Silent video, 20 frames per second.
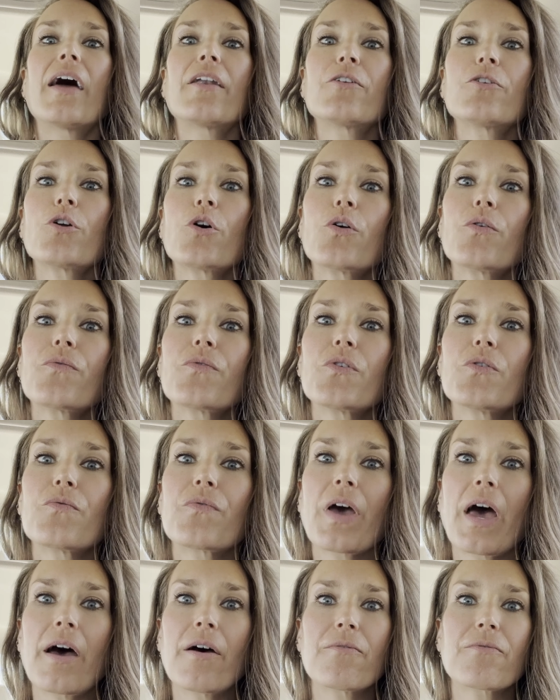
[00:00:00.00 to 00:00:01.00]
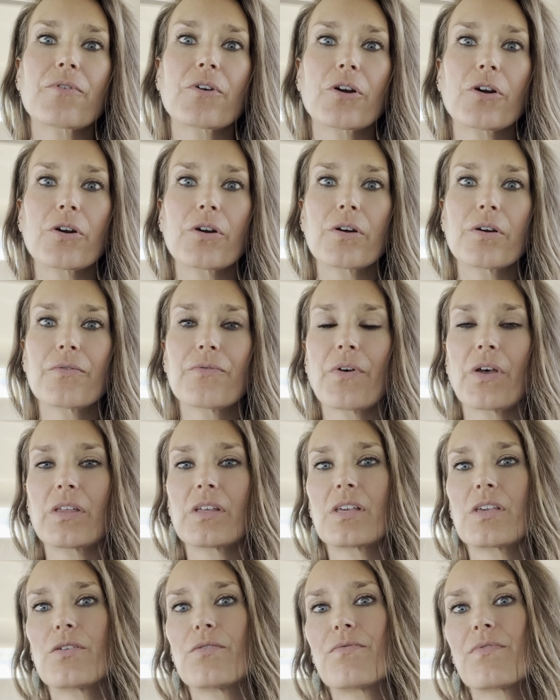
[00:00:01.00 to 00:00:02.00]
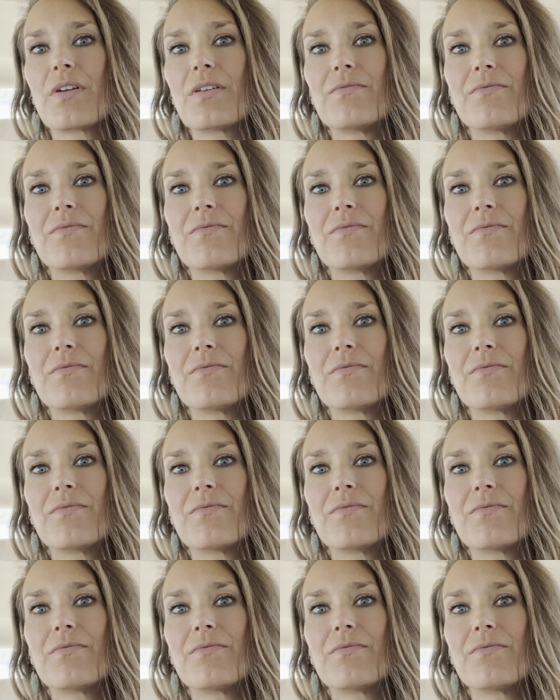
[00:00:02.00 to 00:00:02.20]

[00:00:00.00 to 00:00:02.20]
I don't know if you've ever felt like you've